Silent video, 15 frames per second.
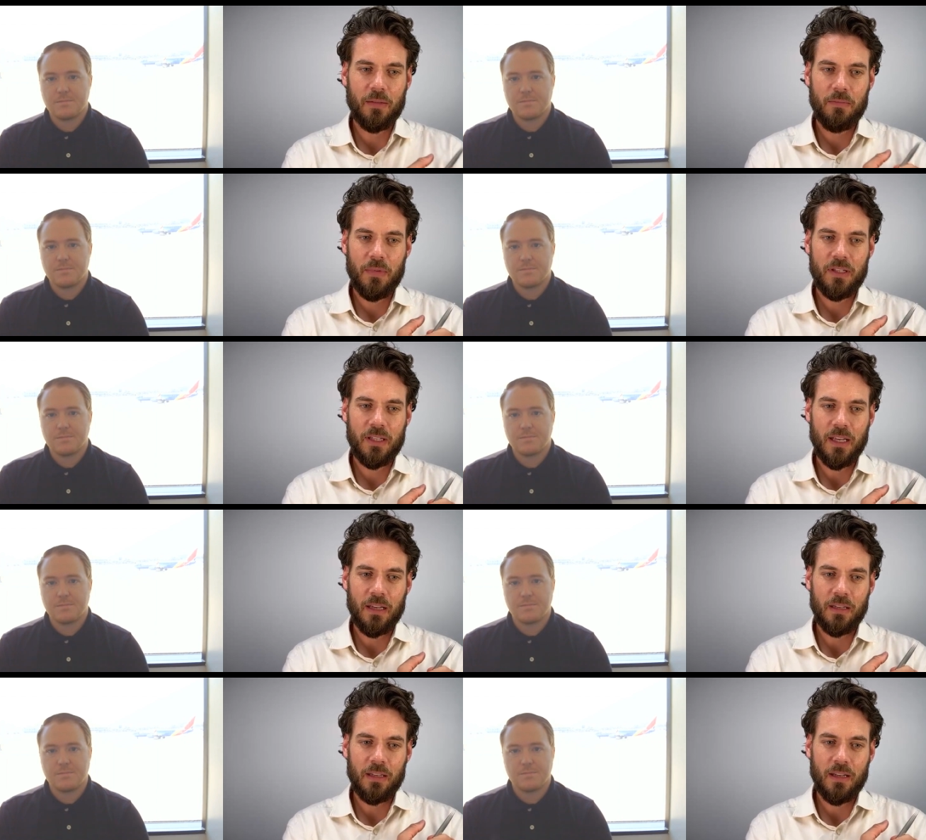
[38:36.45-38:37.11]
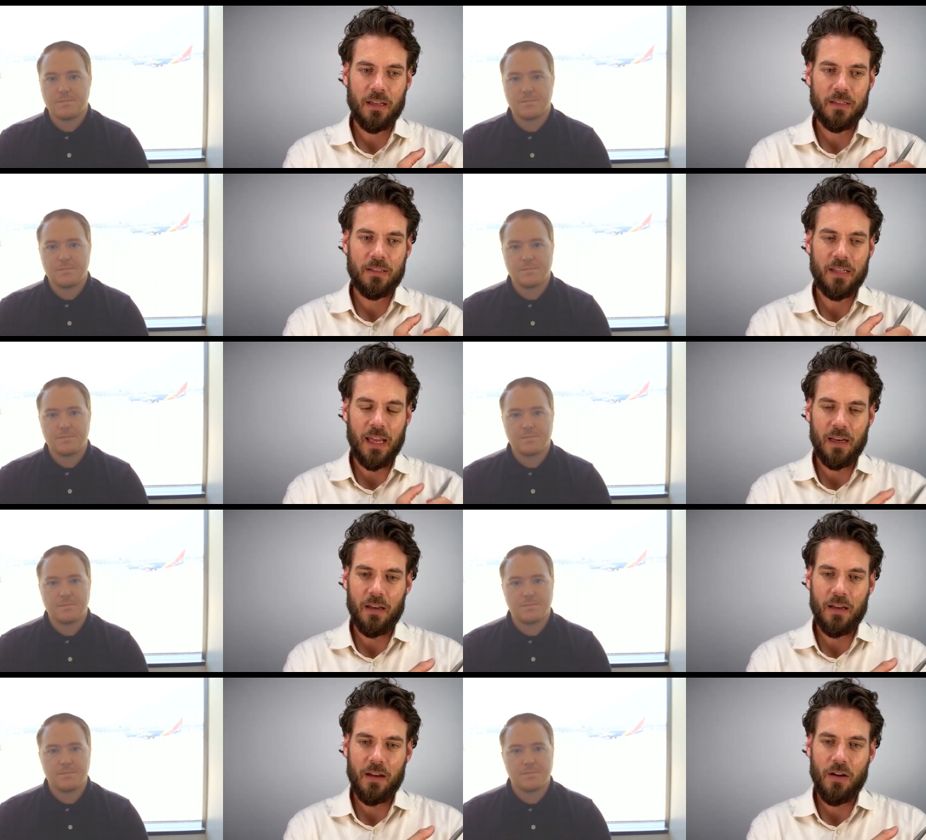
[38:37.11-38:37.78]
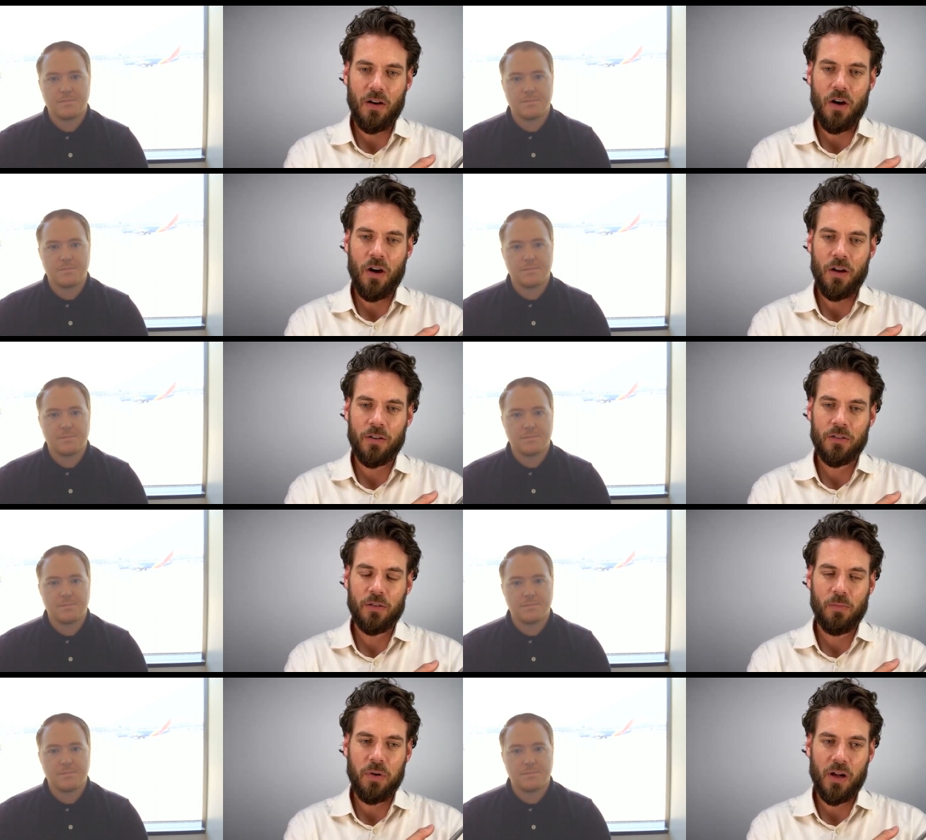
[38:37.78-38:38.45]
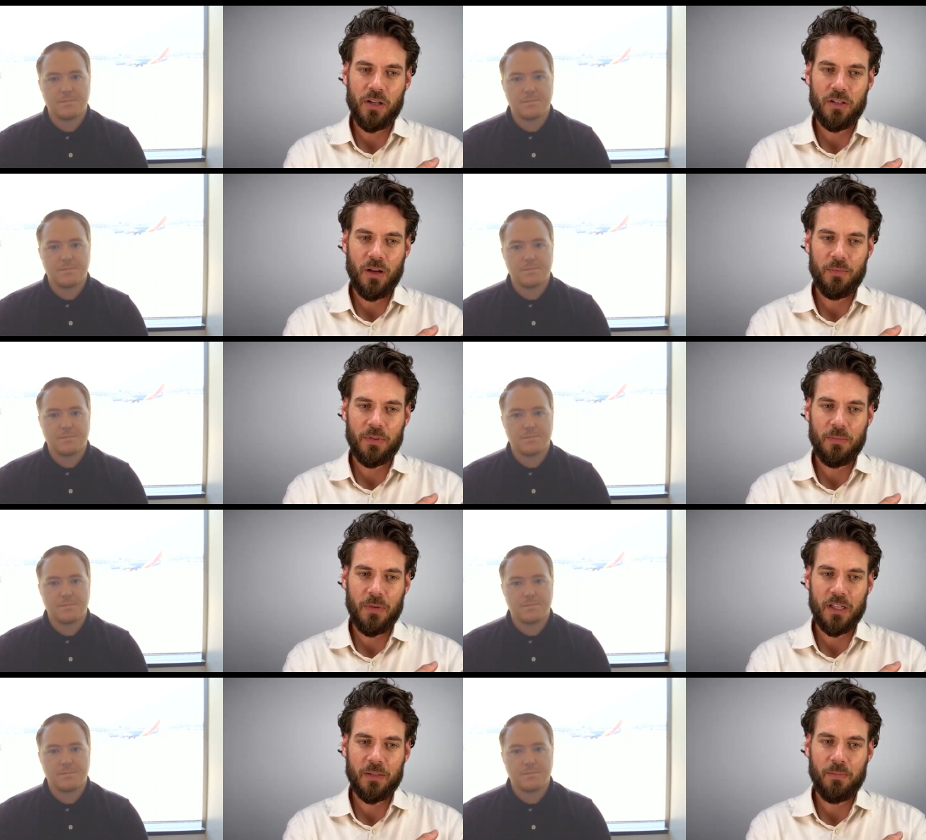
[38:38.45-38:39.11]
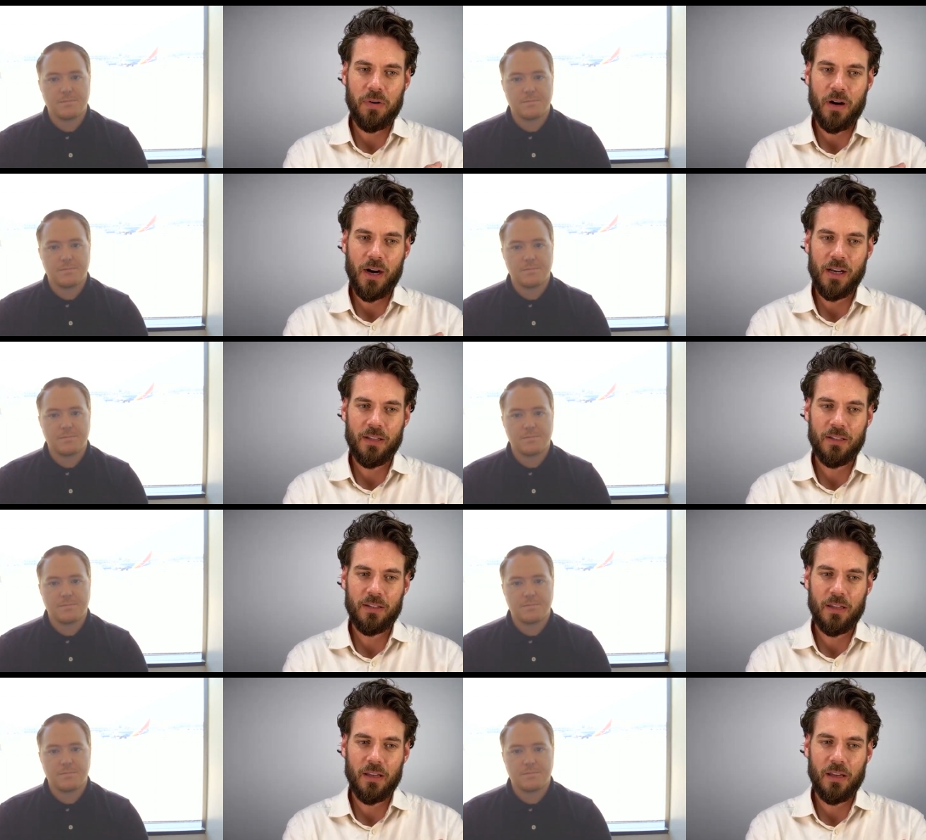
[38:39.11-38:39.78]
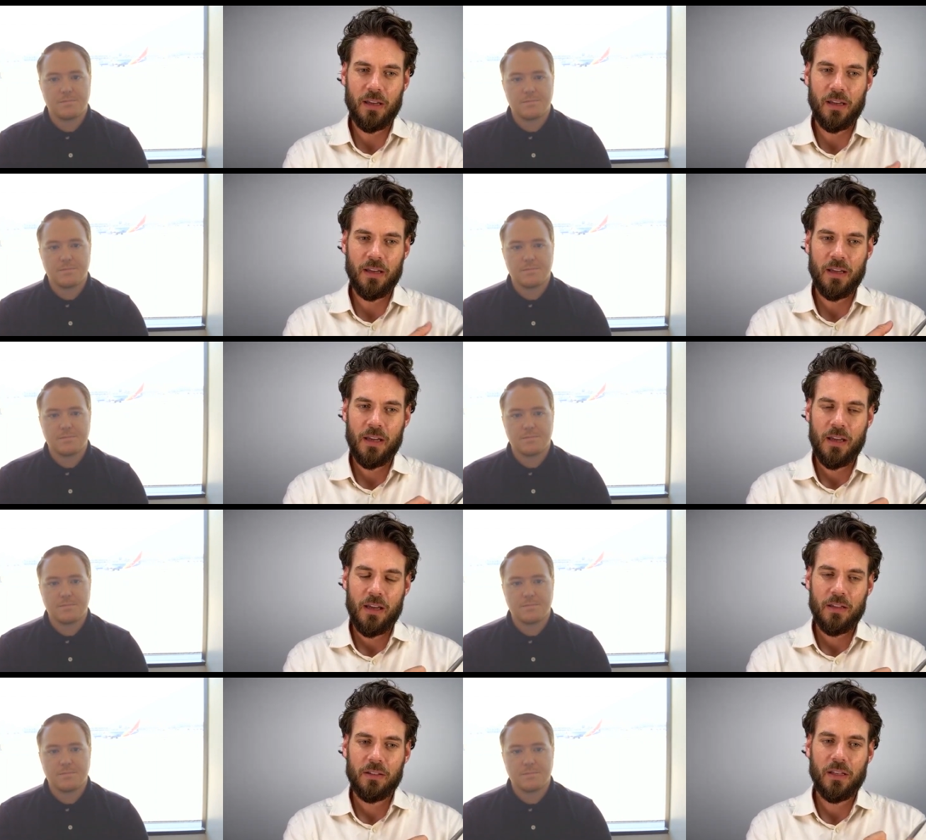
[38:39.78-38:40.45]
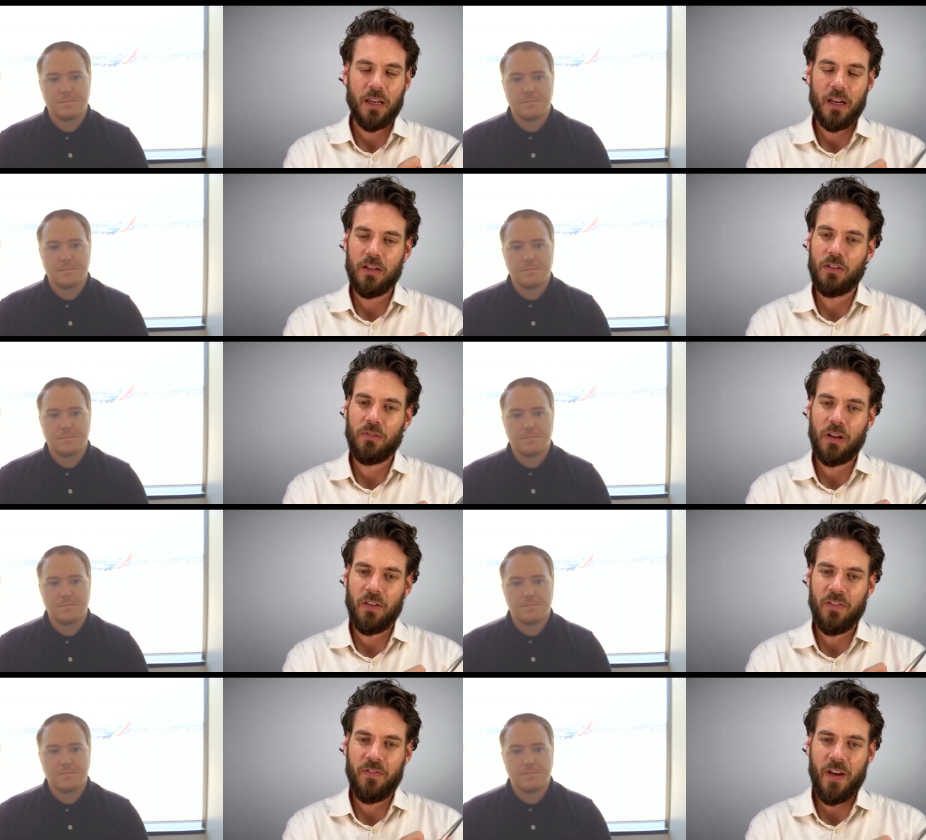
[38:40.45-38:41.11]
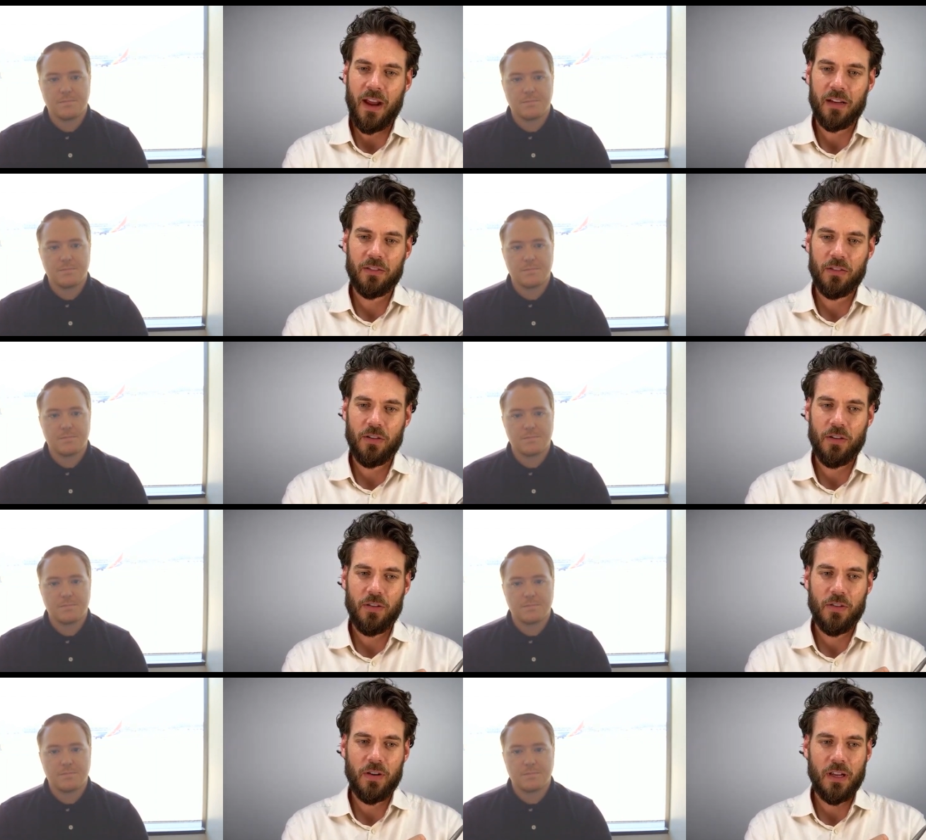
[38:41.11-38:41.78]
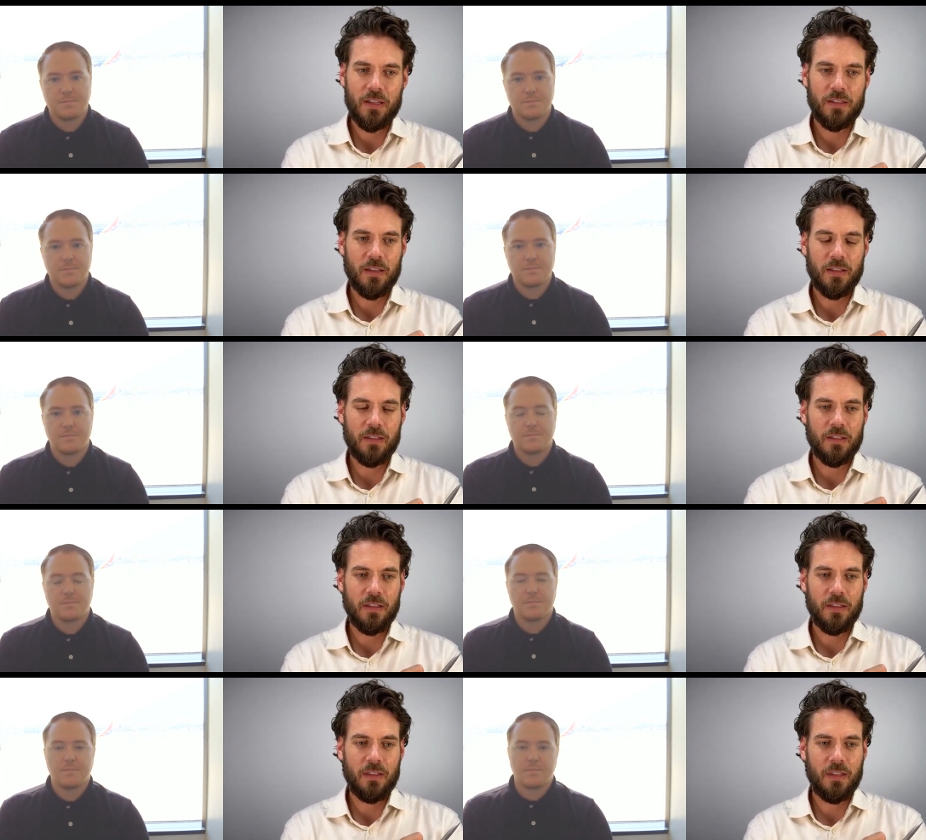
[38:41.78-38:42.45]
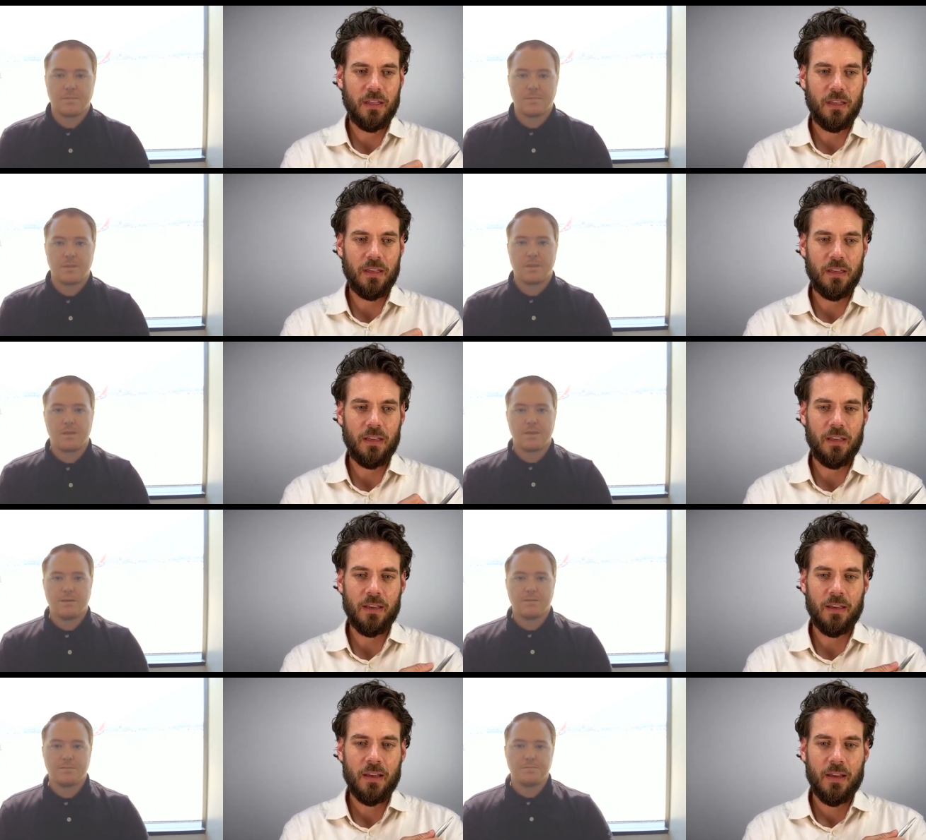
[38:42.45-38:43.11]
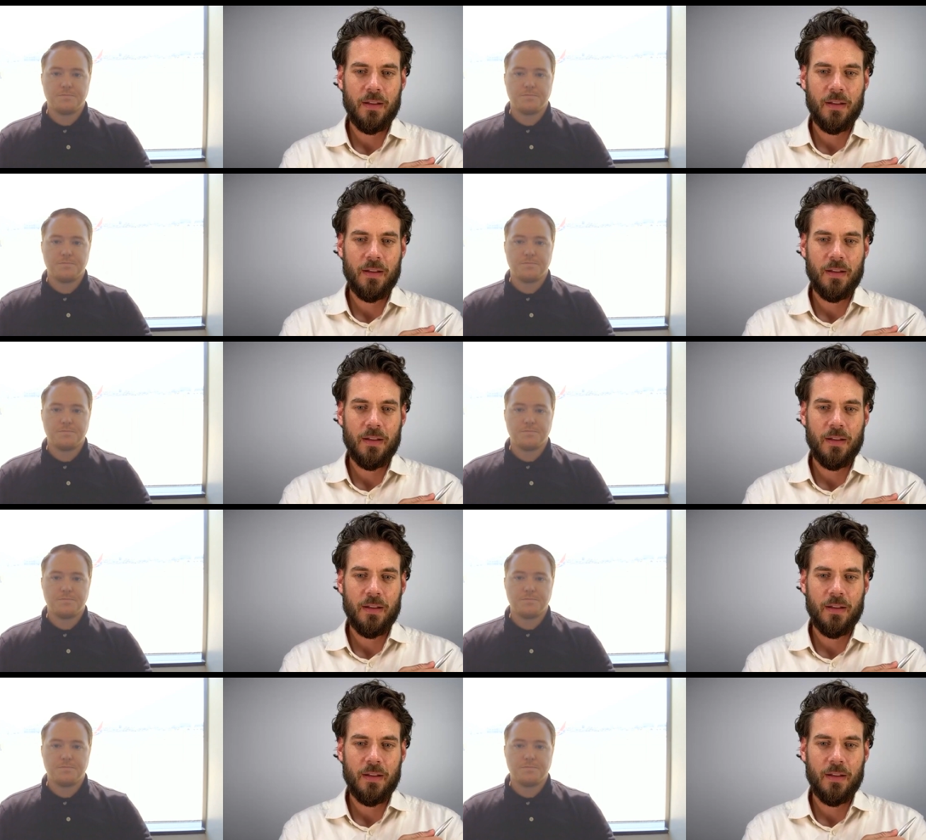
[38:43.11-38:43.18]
Speaker 1: and missing data on topology optimized parts the hindering factor? Is it the